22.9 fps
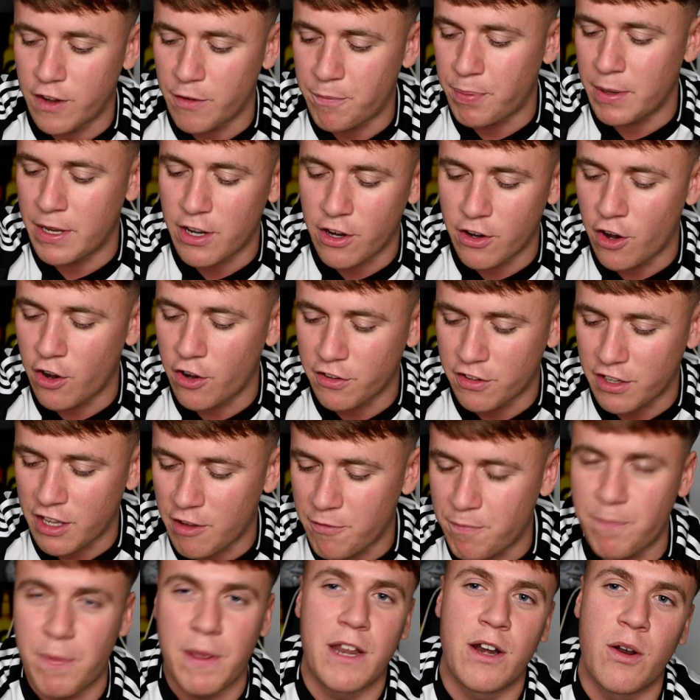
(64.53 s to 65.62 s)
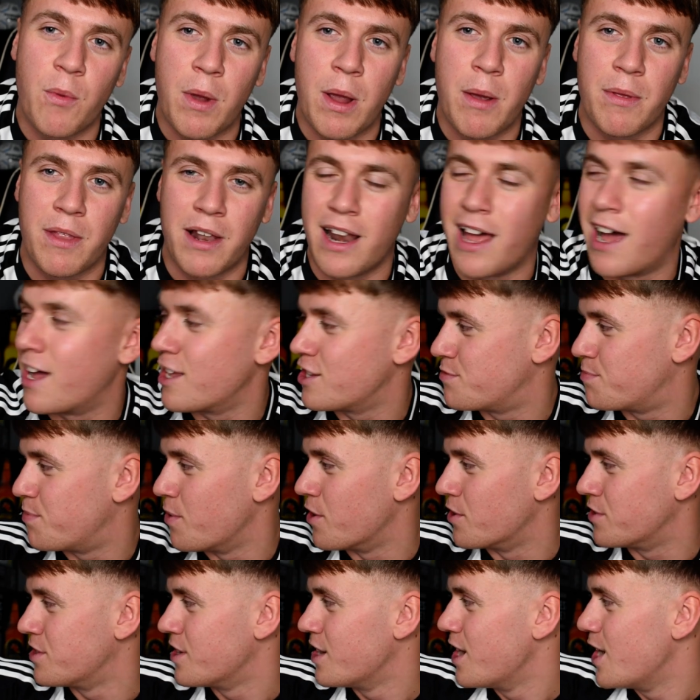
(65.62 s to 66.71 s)
I've been on holiday, I've been away with the lads,
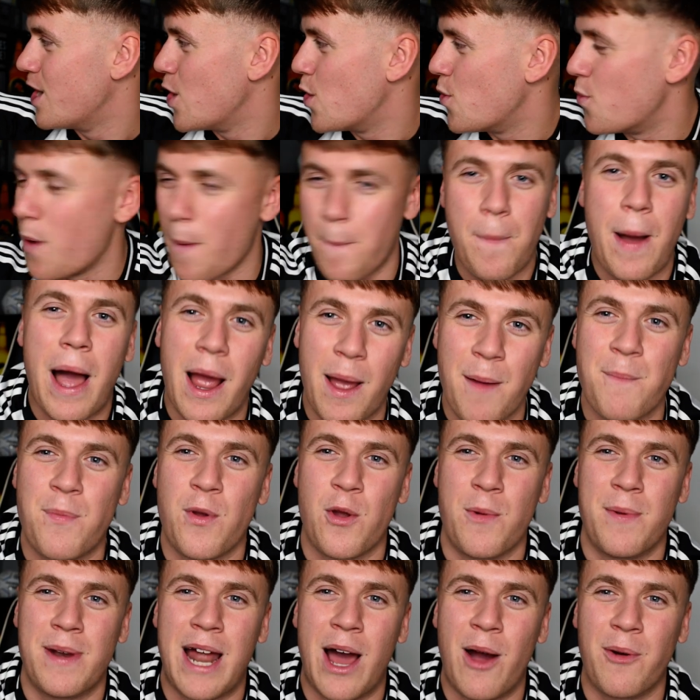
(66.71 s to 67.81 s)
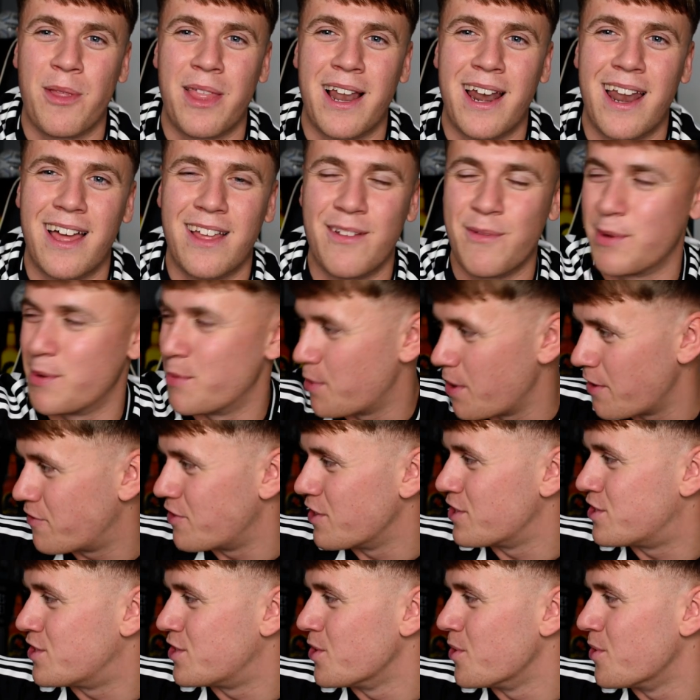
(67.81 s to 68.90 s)
but we're back and booming now with
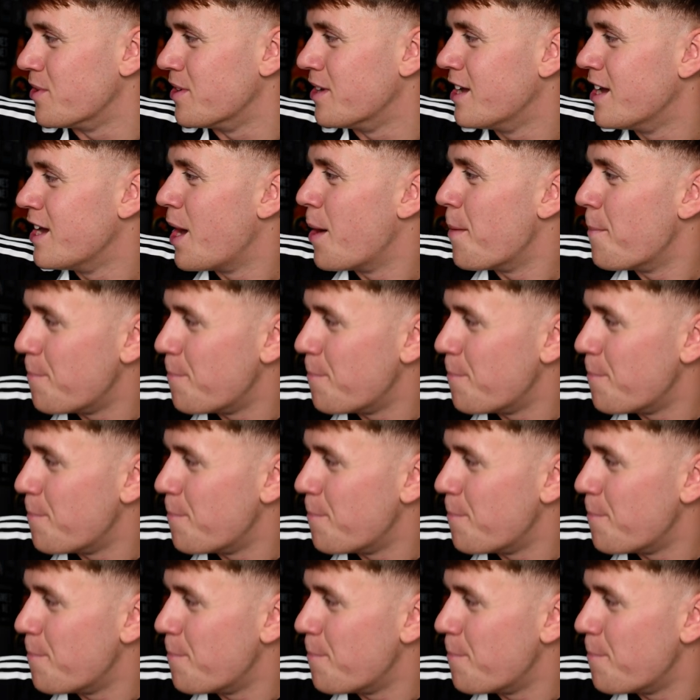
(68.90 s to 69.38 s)
the tune.